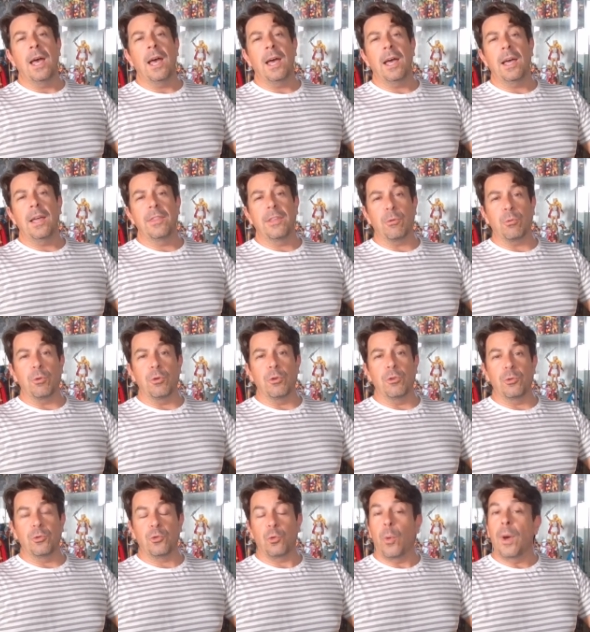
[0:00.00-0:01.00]
Uh, they were
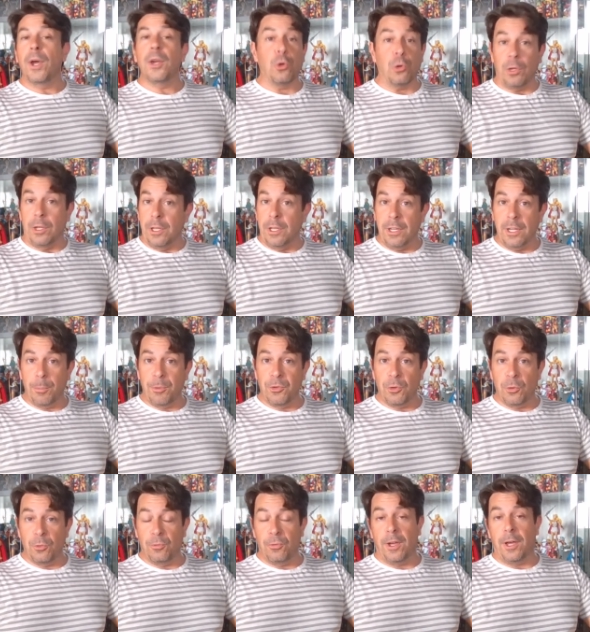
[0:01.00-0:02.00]
introduced quite early in
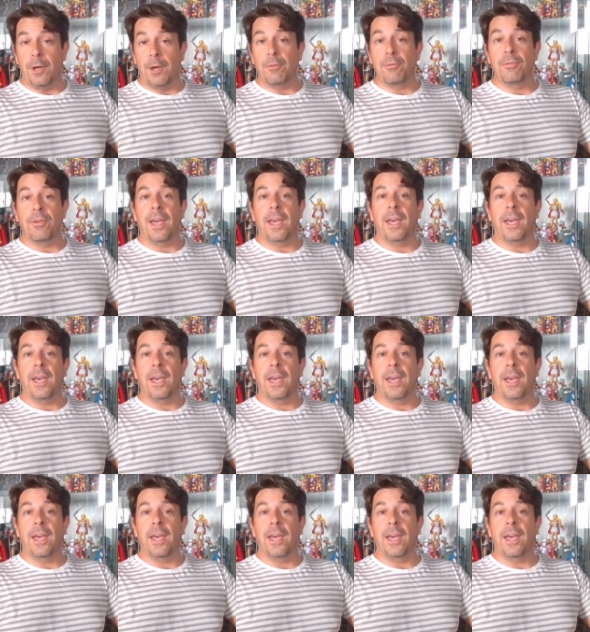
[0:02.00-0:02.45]
episode five,